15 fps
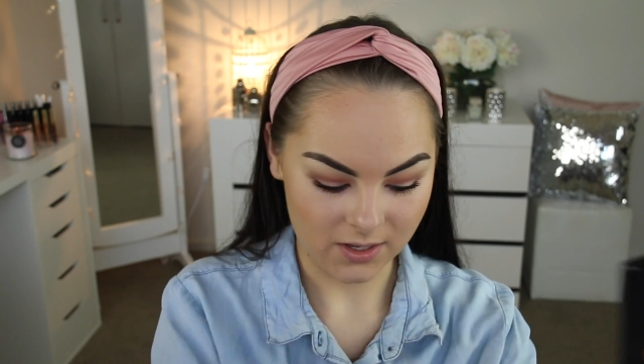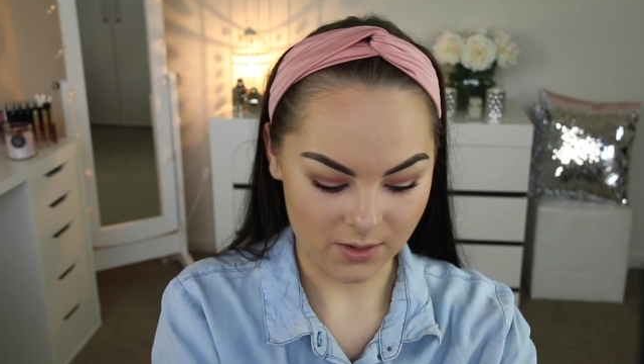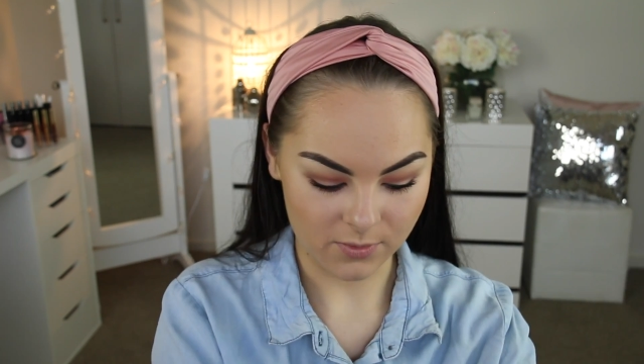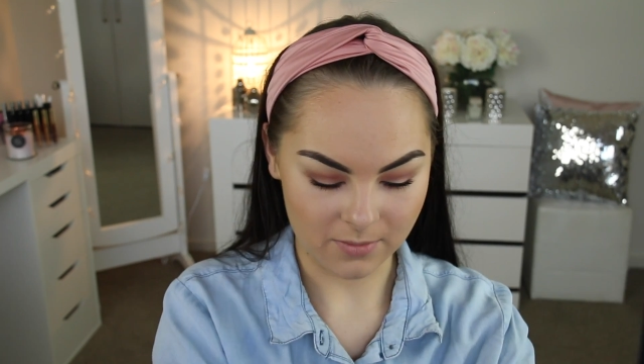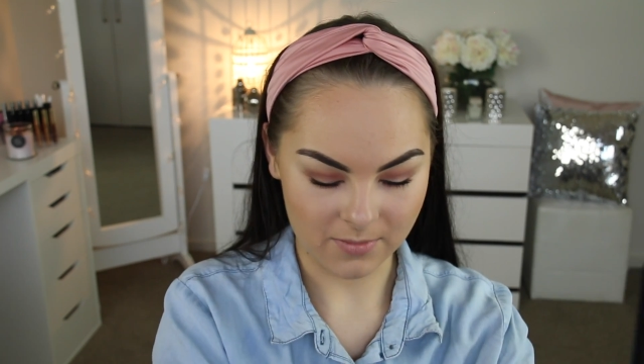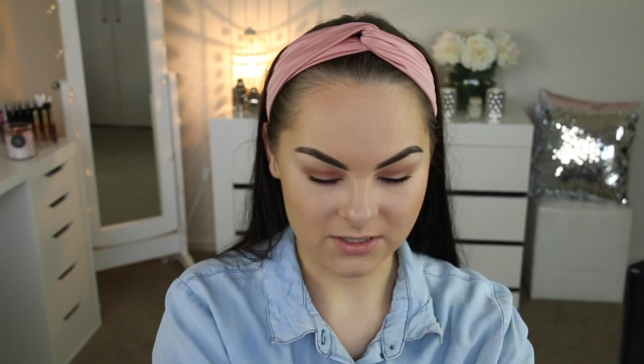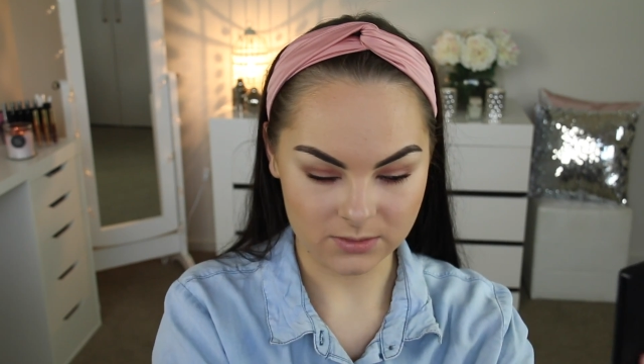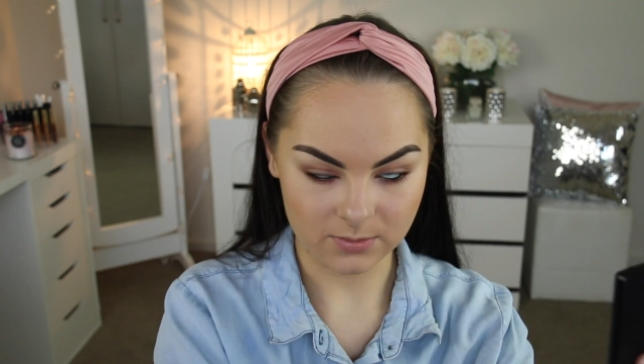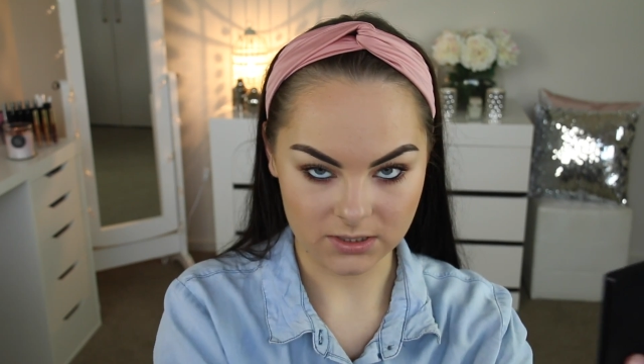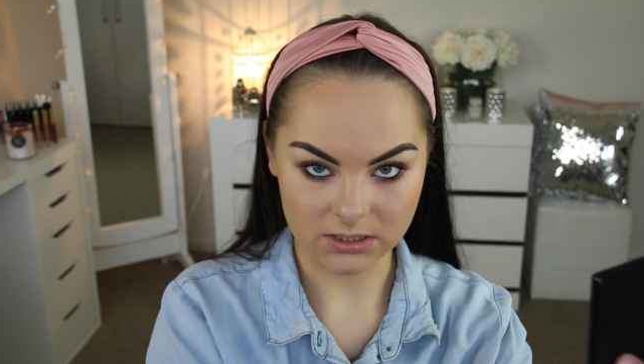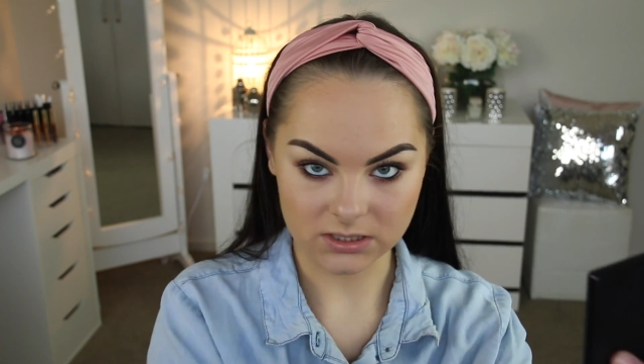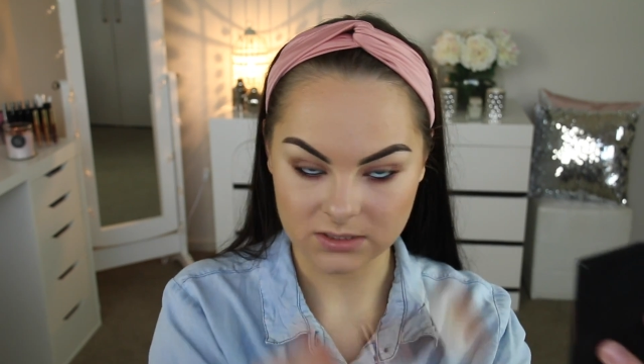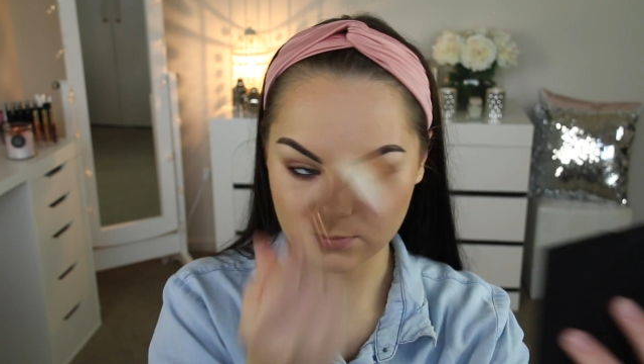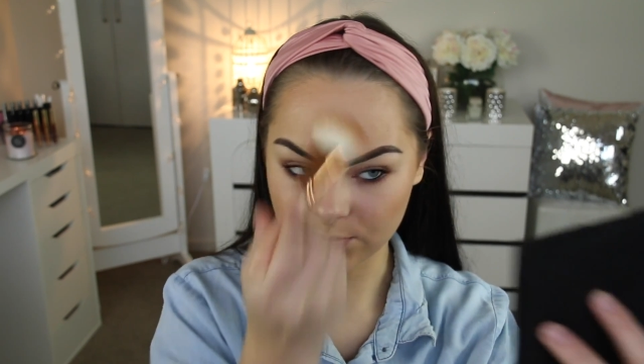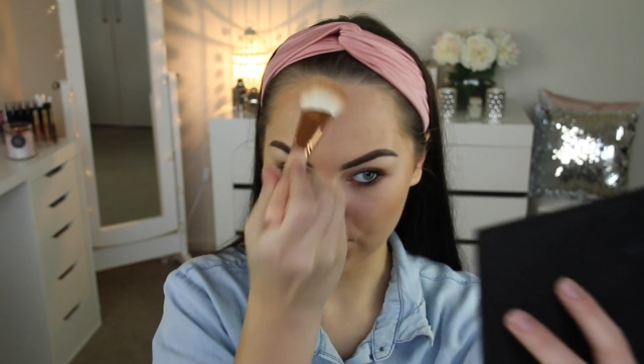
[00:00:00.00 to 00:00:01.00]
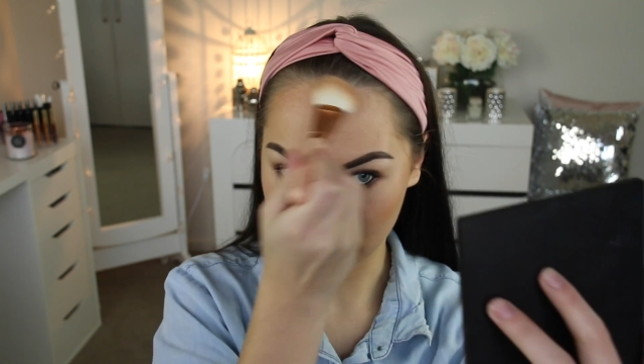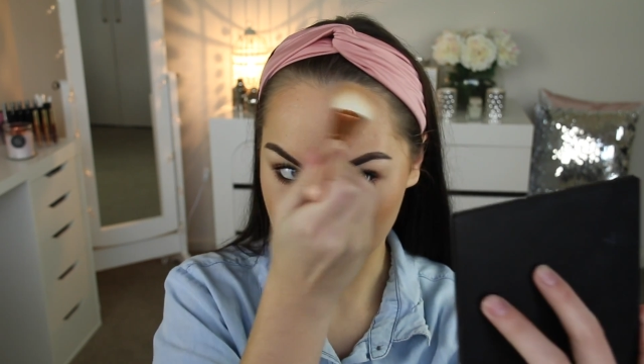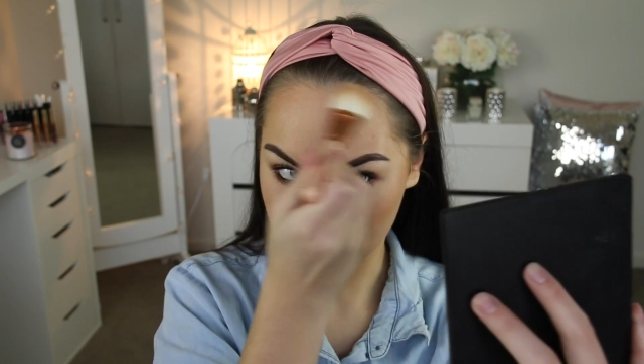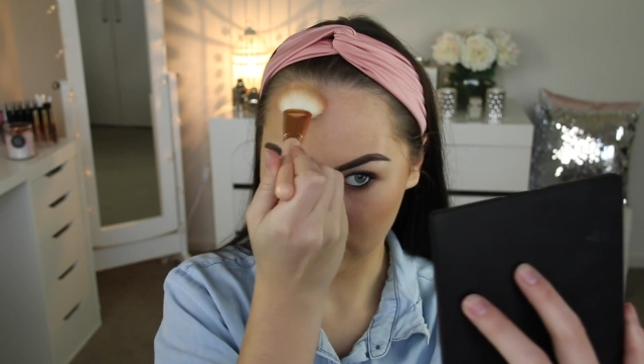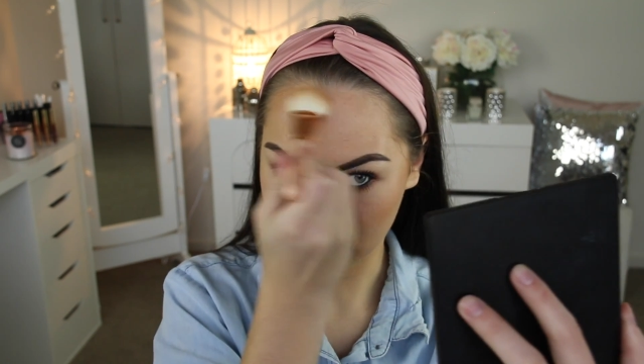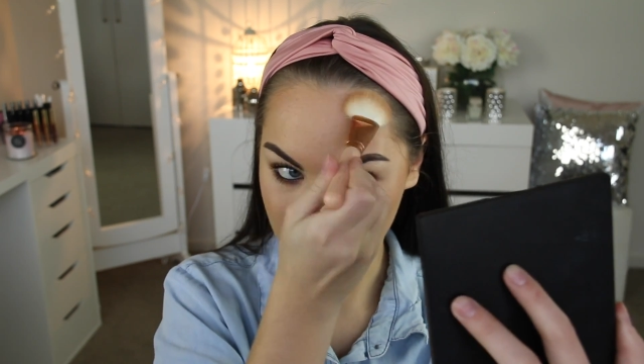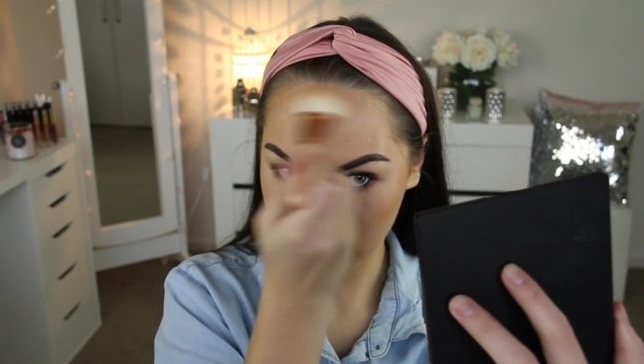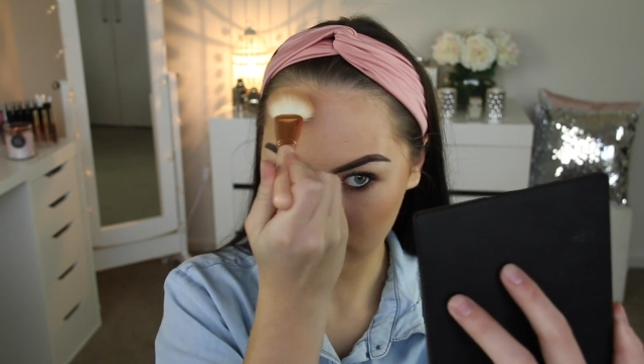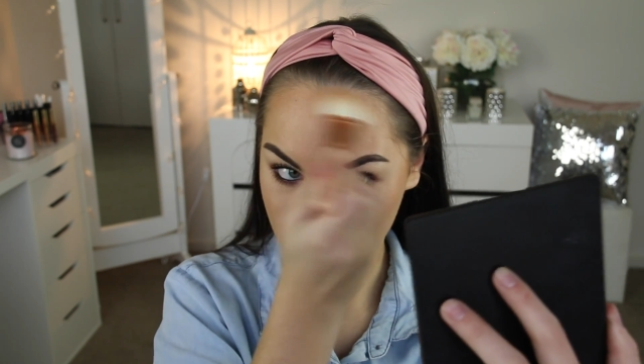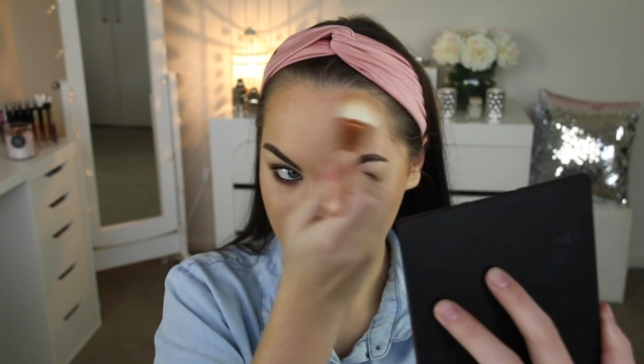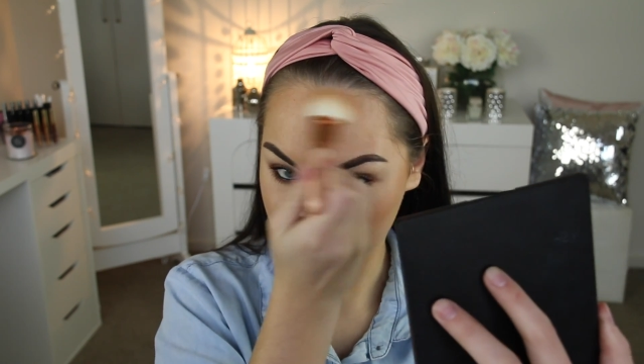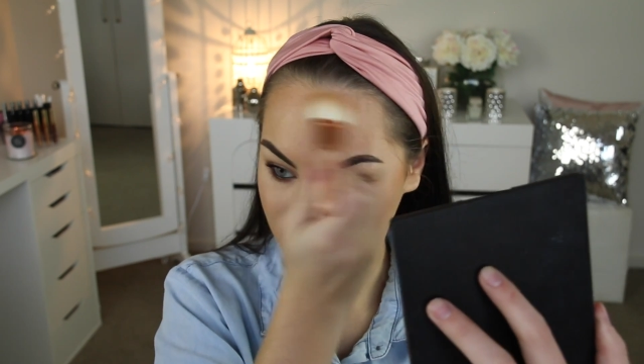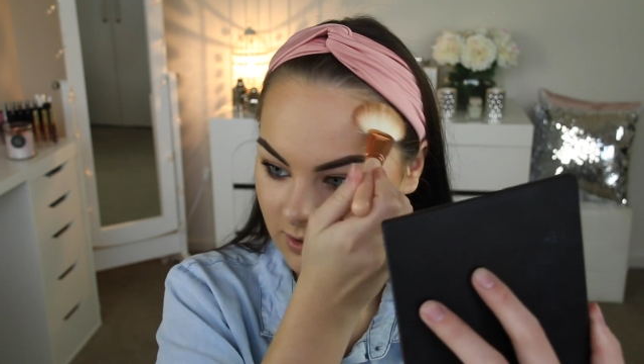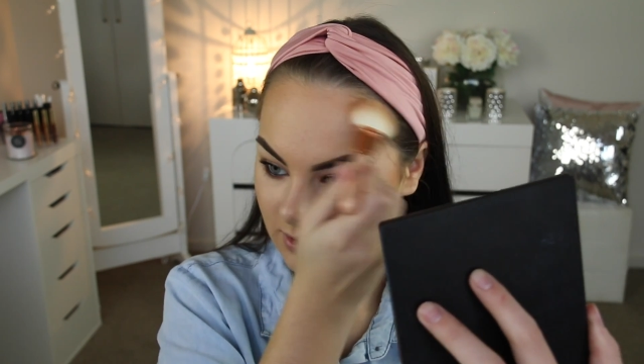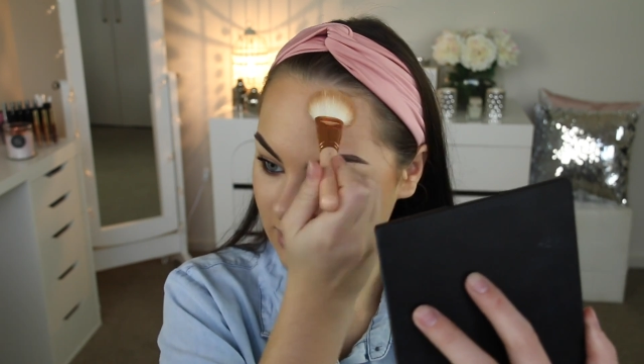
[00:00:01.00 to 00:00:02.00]
We're meant to be in spring
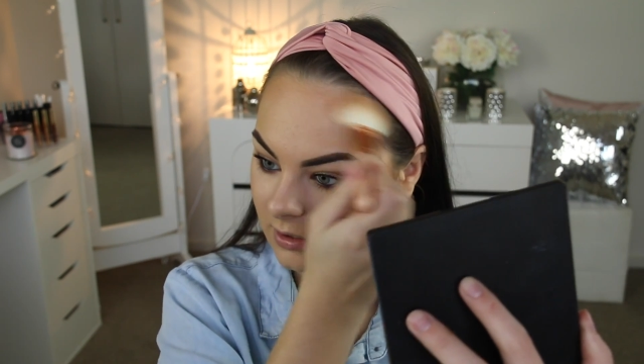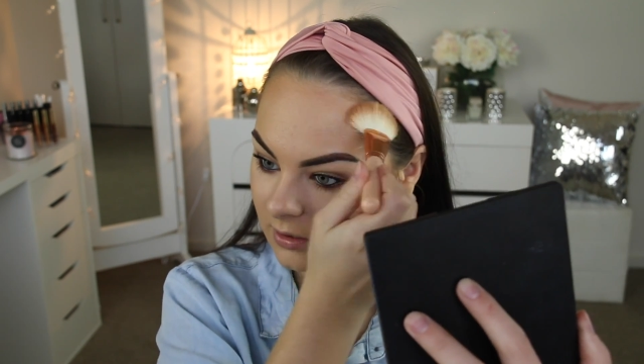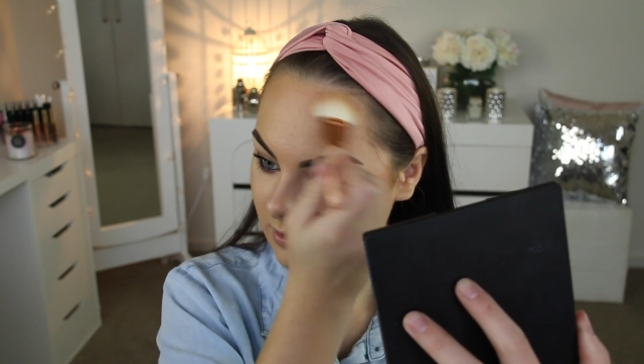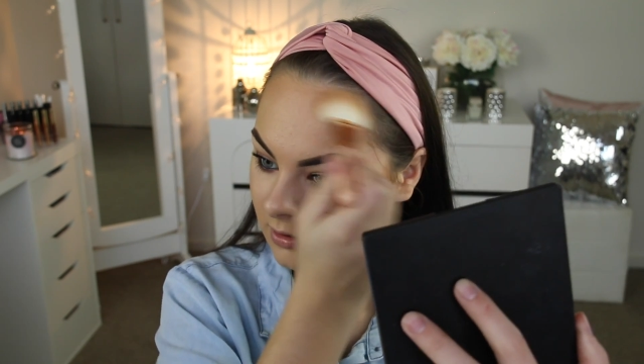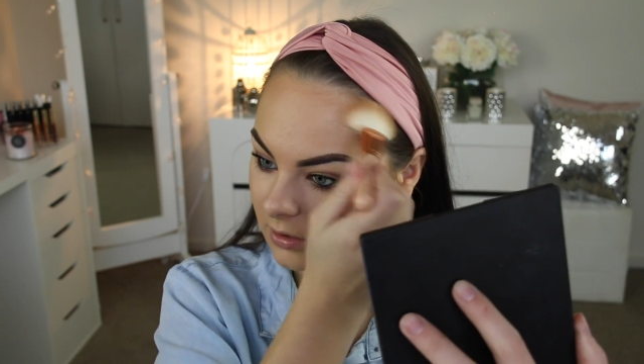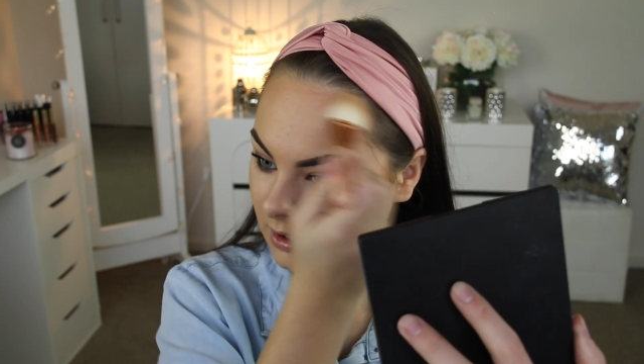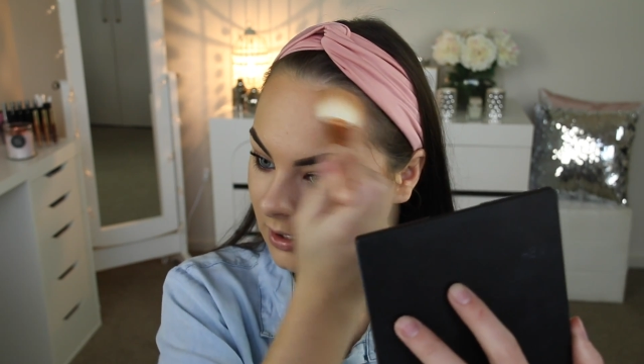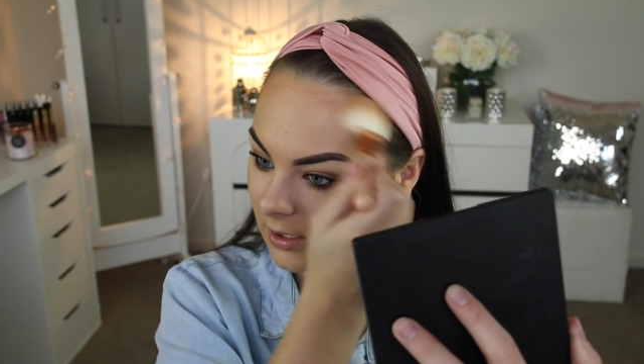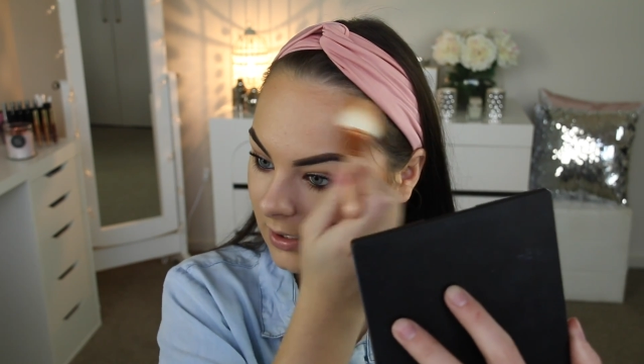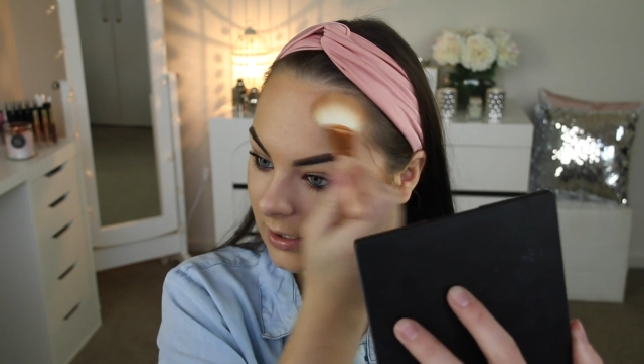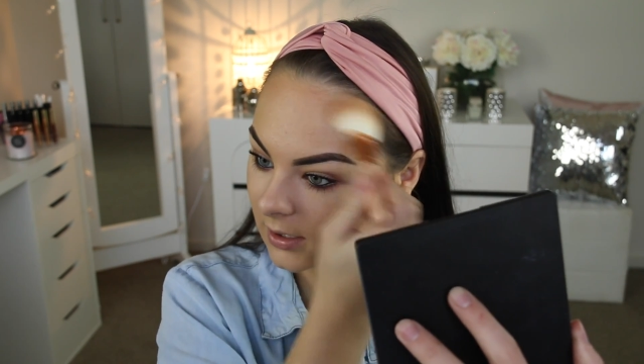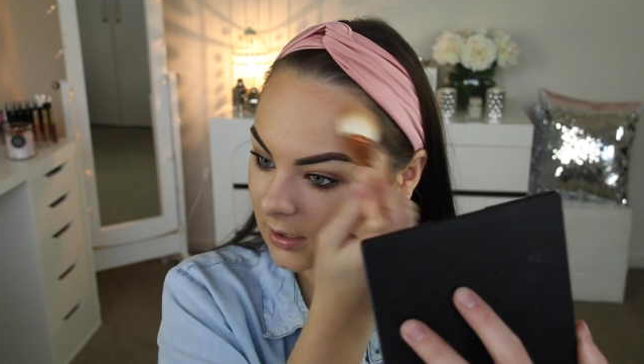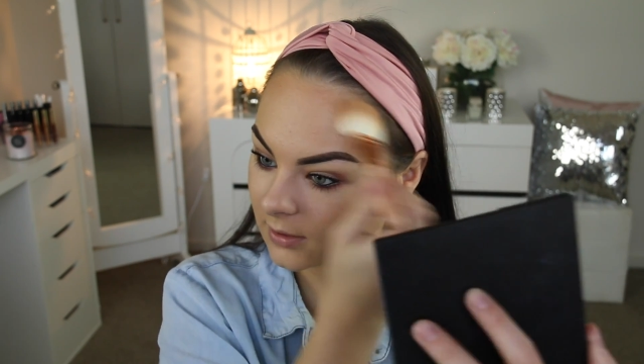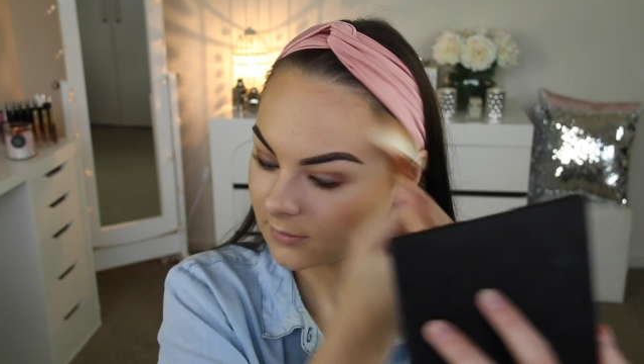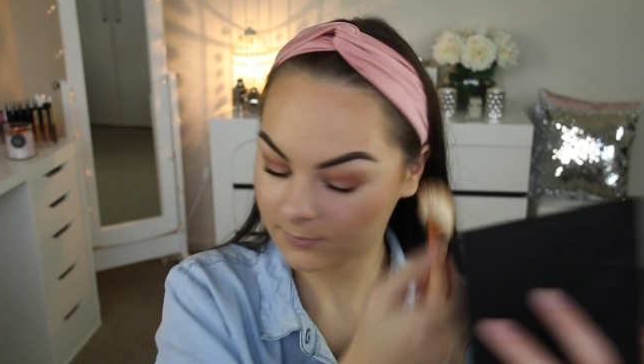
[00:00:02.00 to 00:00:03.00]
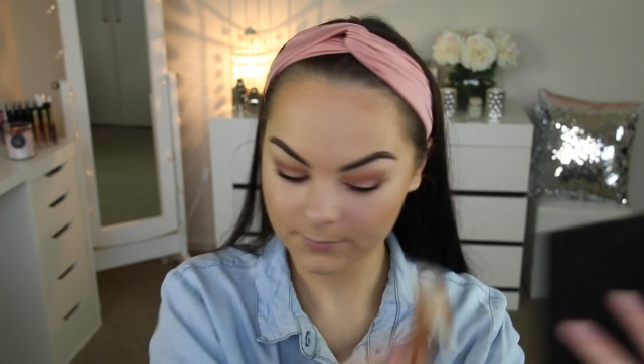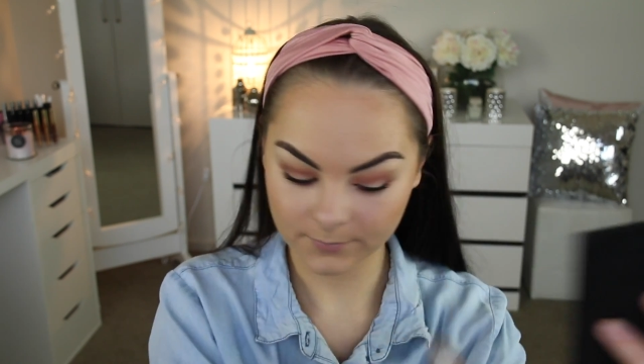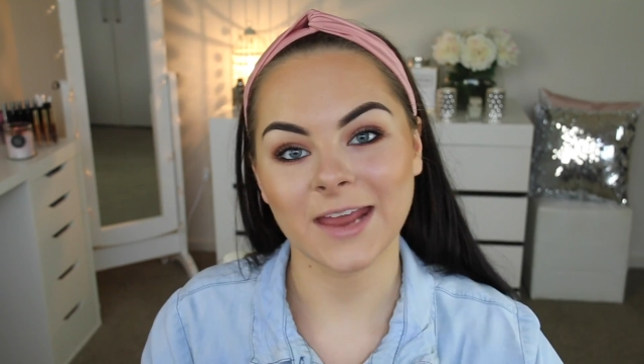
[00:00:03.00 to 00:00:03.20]
over here, okay?